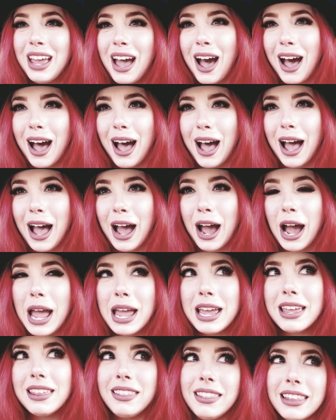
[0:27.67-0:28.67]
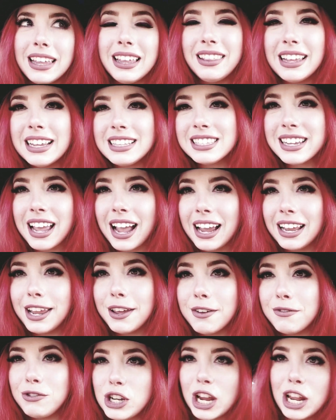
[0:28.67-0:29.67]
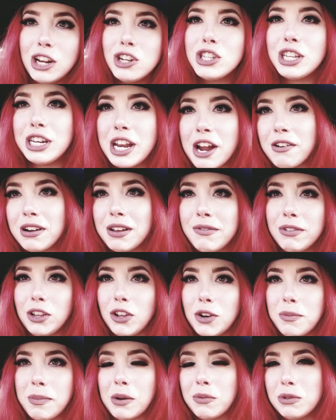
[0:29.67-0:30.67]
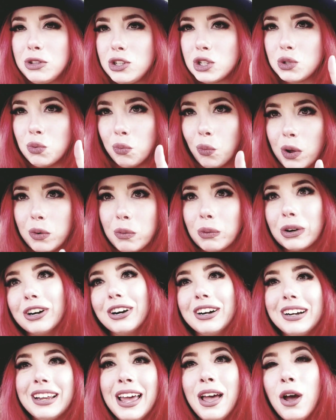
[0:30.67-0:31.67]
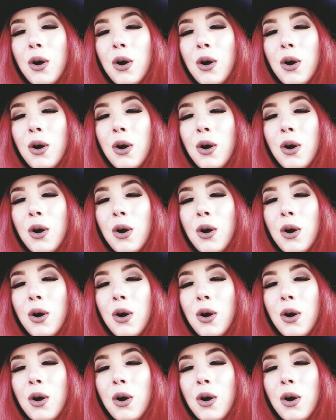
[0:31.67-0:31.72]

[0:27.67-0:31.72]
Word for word: Uh, l- let's kind of change the narrative a little bit with just one word.